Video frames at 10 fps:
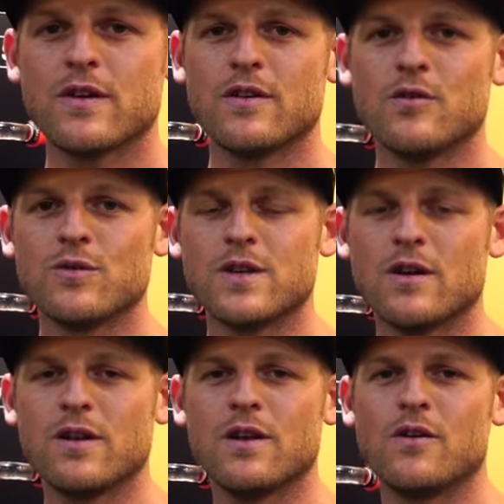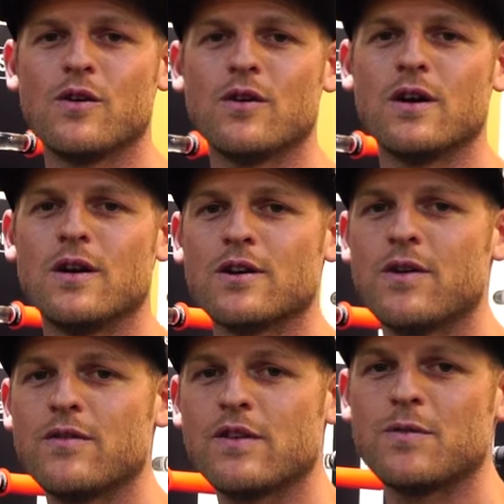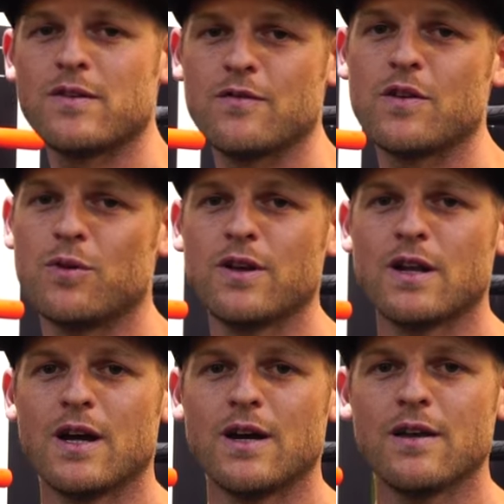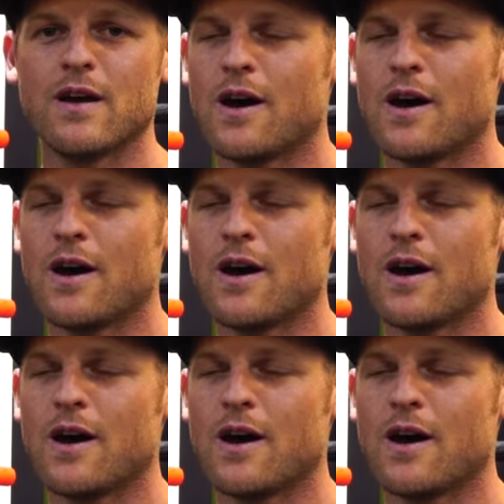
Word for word: our new downhill or uh, gravity specific product line.